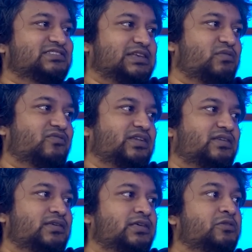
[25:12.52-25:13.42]
Some of it.
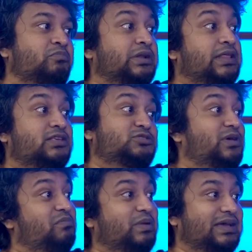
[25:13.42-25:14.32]
But there has to be
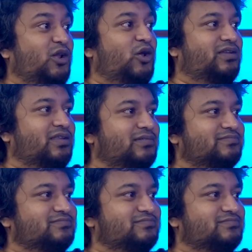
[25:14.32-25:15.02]
a big lottery.